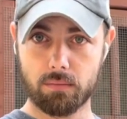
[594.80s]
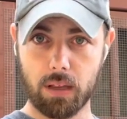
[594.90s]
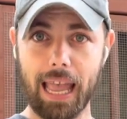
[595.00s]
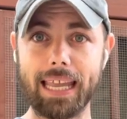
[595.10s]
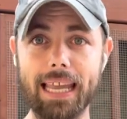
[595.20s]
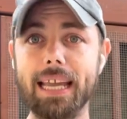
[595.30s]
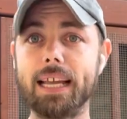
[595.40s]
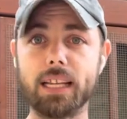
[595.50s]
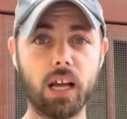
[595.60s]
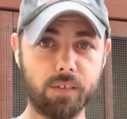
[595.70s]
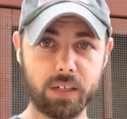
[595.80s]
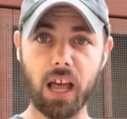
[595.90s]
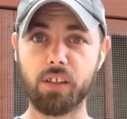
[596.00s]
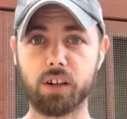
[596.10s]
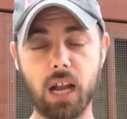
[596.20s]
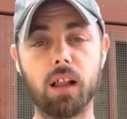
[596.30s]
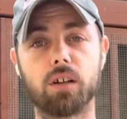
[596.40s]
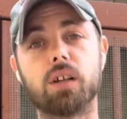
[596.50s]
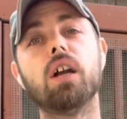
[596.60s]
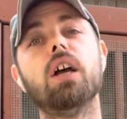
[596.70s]
a hen of another
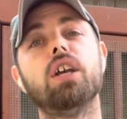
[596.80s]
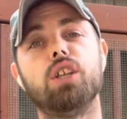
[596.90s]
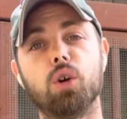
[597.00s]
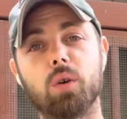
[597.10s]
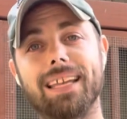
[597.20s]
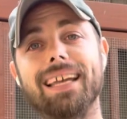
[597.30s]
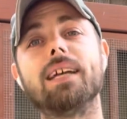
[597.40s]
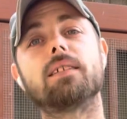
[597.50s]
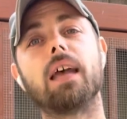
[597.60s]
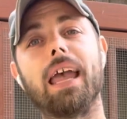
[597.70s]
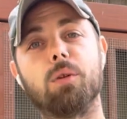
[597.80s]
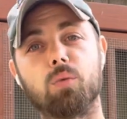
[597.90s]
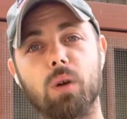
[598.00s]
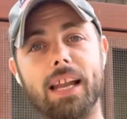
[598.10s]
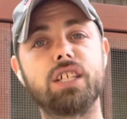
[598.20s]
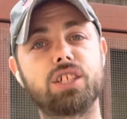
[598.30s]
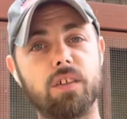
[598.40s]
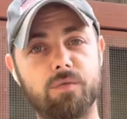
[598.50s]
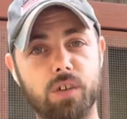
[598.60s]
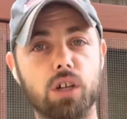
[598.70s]
color, you'll get a reddish
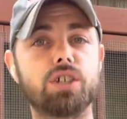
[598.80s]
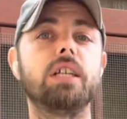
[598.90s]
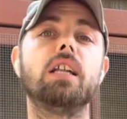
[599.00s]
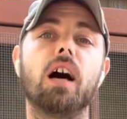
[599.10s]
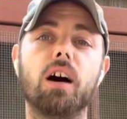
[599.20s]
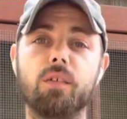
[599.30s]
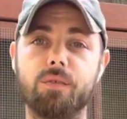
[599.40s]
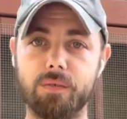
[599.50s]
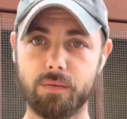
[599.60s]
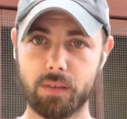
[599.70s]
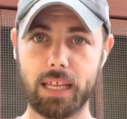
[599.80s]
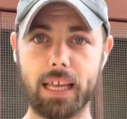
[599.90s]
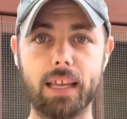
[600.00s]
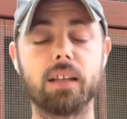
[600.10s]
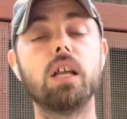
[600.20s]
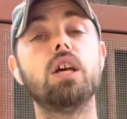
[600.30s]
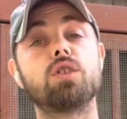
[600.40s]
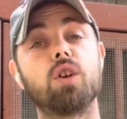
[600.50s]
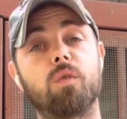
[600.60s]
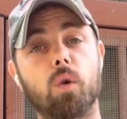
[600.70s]
version of the hen.
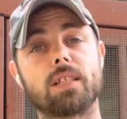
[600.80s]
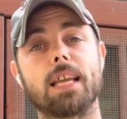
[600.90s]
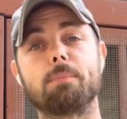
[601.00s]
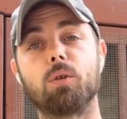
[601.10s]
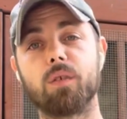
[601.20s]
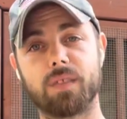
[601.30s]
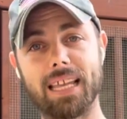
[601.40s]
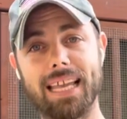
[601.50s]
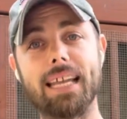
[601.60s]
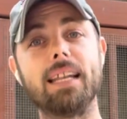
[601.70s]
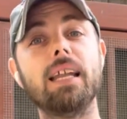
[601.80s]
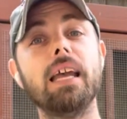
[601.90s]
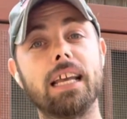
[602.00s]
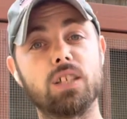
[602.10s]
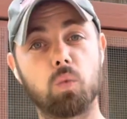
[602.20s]
So for example, if the hen is